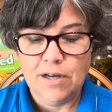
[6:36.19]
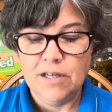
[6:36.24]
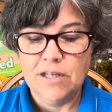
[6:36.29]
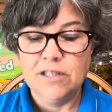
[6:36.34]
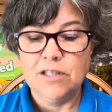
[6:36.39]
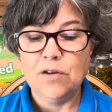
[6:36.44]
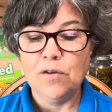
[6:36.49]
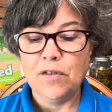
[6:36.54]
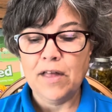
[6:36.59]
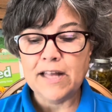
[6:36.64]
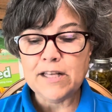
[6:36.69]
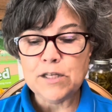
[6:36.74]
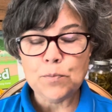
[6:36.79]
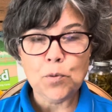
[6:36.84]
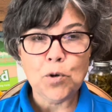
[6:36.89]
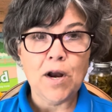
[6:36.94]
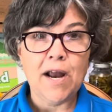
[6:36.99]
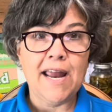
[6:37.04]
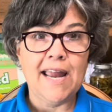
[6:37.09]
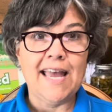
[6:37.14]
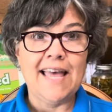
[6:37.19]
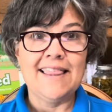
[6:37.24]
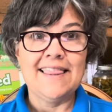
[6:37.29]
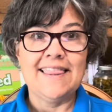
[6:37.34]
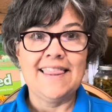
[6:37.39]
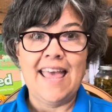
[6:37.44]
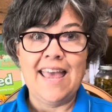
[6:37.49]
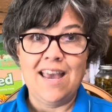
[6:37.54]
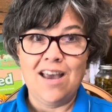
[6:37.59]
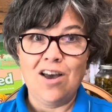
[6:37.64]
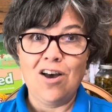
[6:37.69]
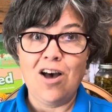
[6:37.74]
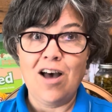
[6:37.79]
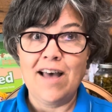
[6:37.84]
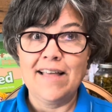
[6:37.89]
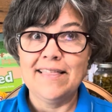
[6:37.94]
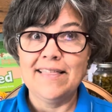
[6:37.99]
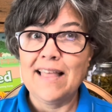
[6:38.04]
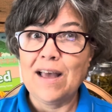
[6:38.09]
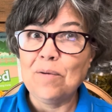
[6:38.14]
So let's pray and thank
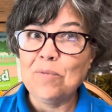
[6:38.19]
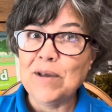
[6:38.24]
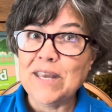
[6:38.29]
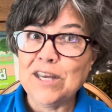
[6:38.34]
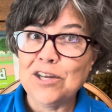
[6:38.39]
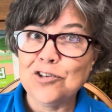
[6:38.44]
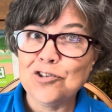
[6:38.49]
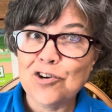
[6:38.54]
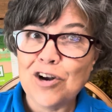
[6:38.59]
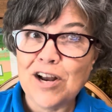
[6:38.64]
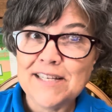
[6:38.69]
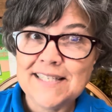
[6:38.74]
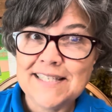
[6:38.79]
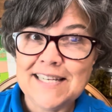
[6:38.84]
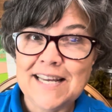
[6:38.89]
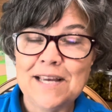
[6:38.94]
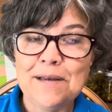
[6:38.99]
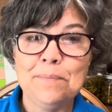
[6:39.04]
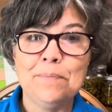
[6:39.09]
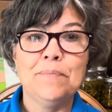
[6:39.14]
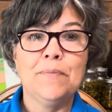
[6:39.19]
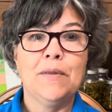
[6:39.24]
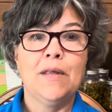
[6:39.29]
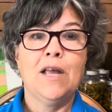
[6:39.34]
God that we can trust him.